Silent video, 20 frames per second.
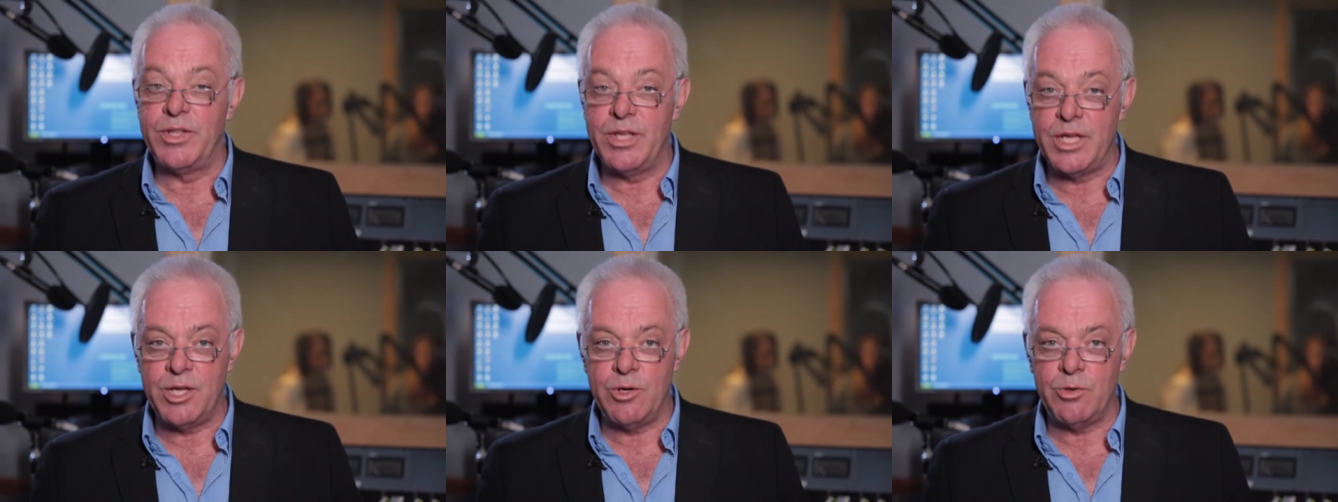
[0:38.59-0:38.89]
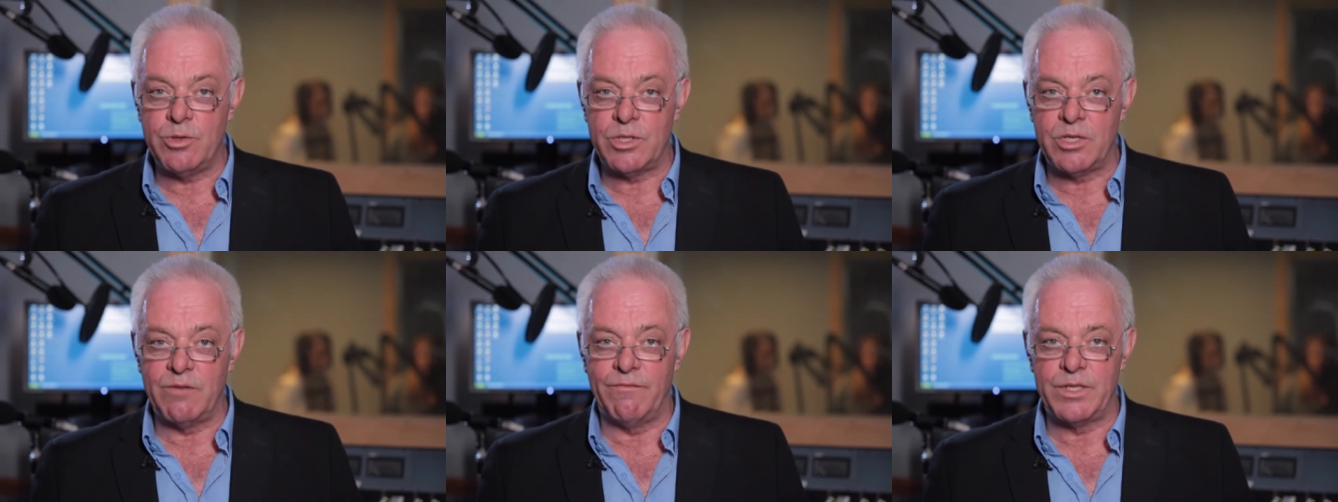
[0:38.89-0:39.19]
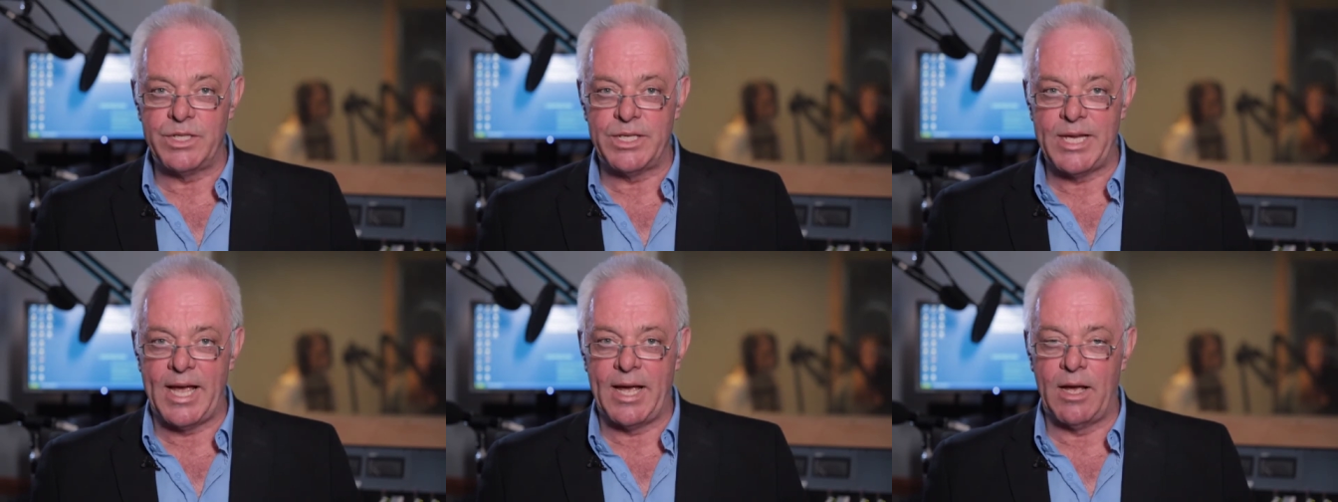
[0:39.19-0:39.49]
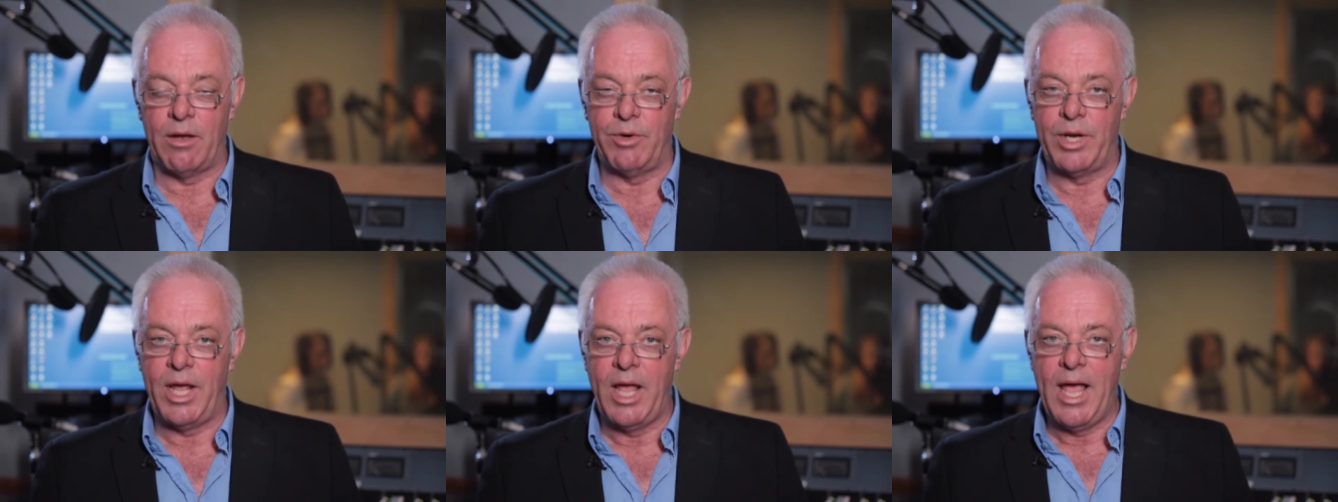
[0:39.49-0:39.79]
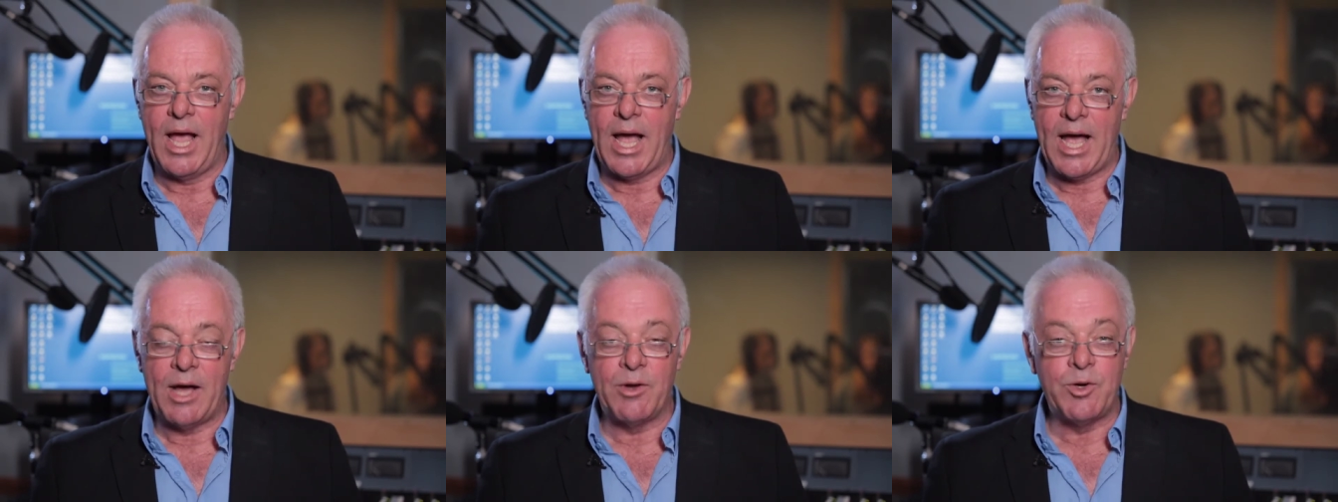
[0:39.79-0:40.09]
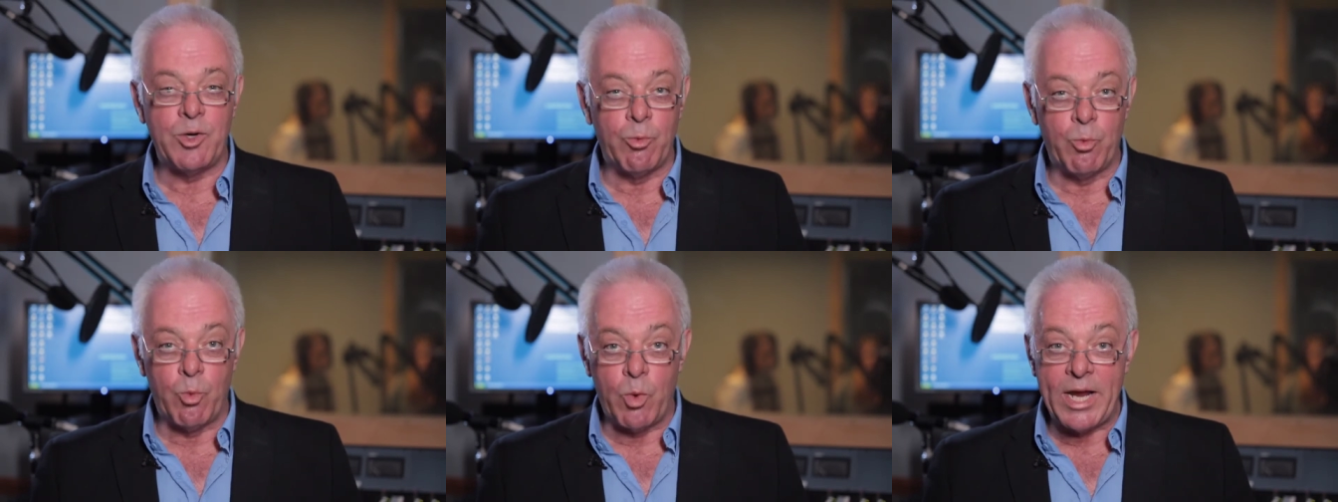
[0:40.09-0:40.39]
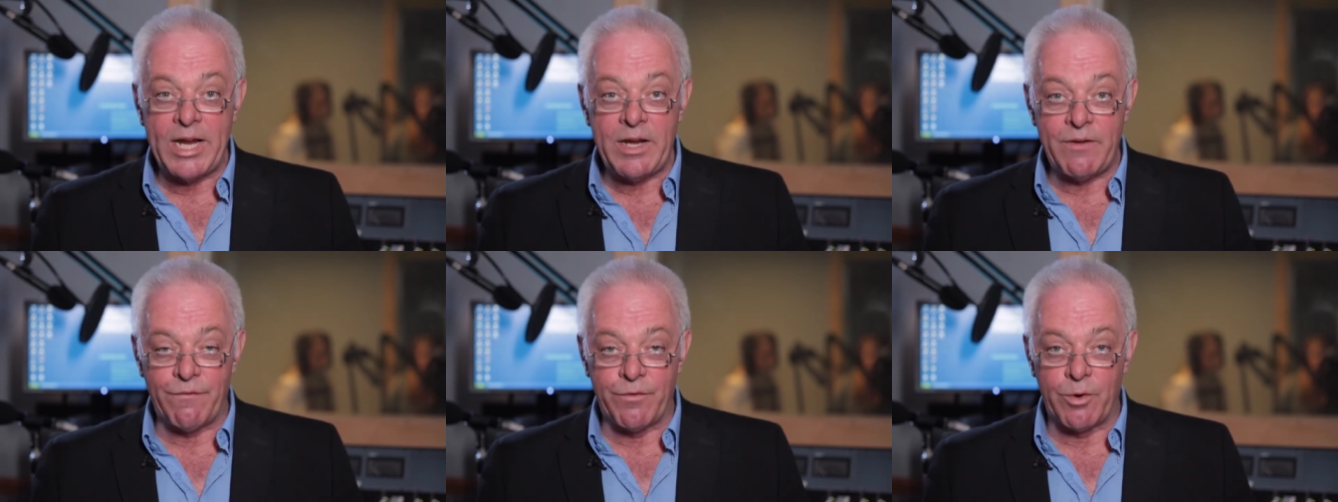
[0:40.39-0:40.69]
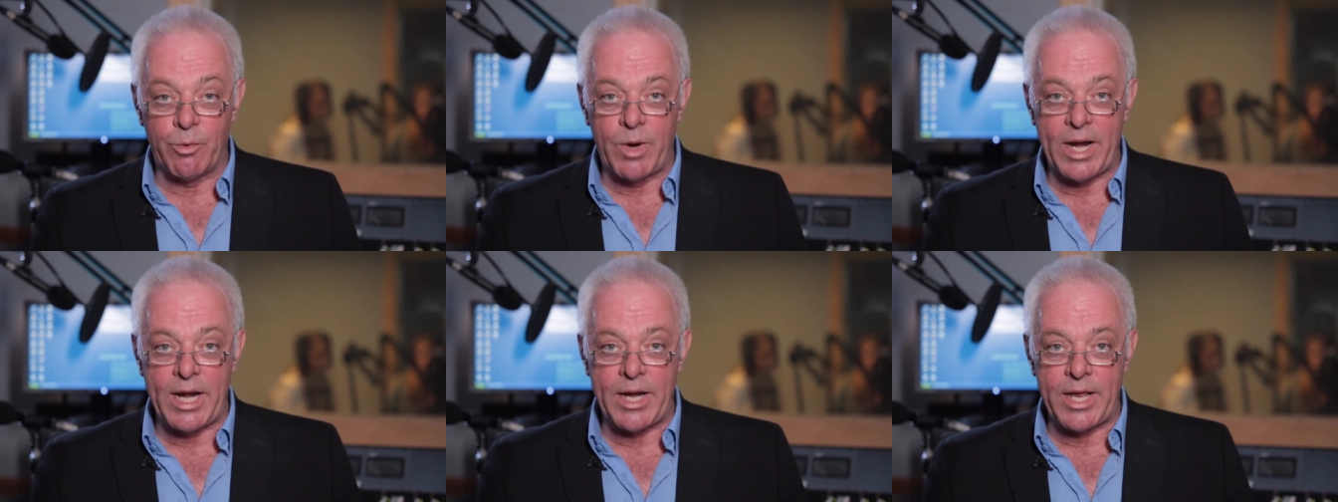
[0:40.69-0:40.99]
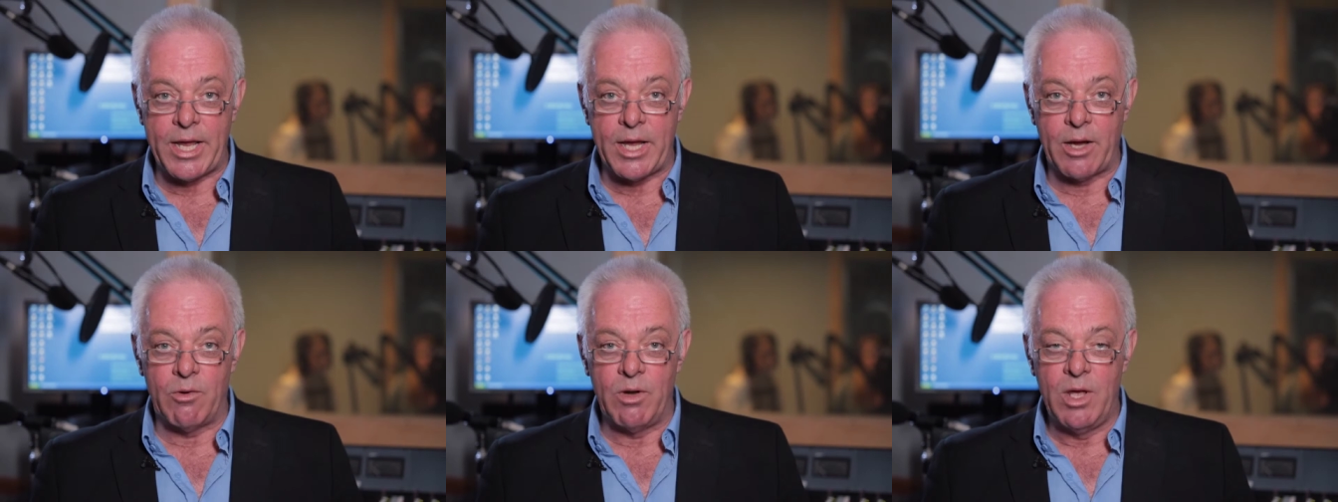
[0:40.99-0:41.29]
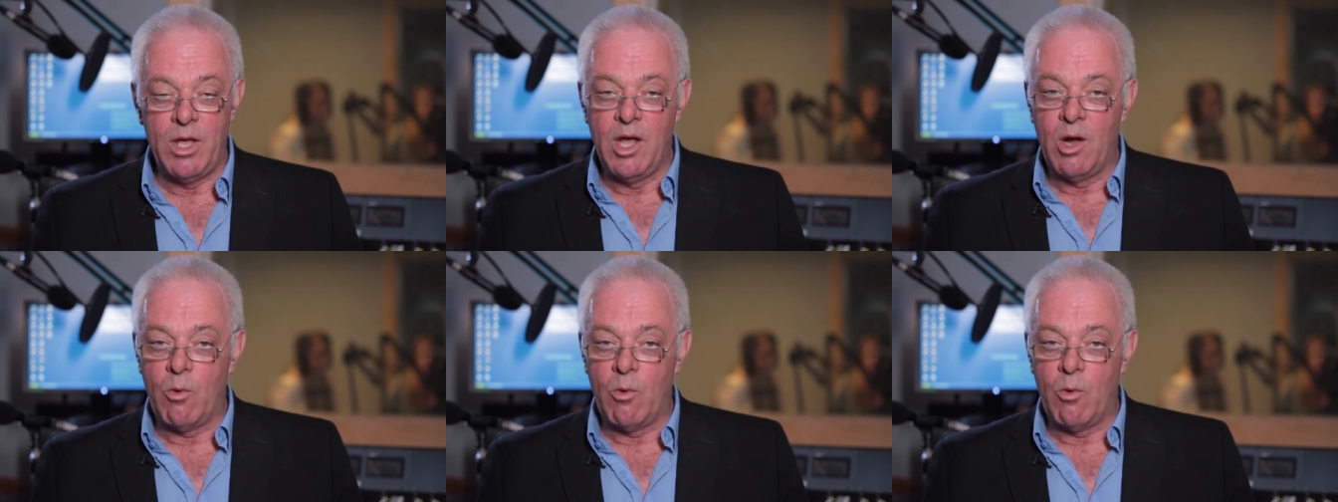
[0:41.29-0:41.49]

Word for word: the use of sound, how to write for radio.